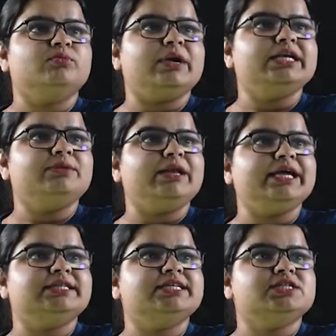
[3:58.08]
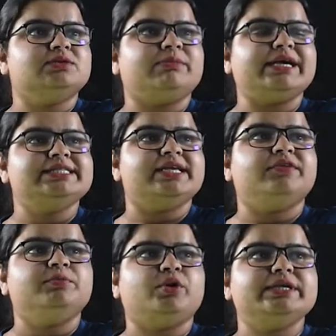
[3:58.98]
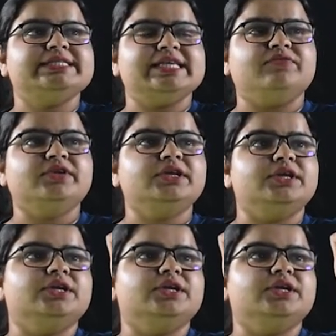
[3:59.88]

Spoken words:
you multiply this by 7.7,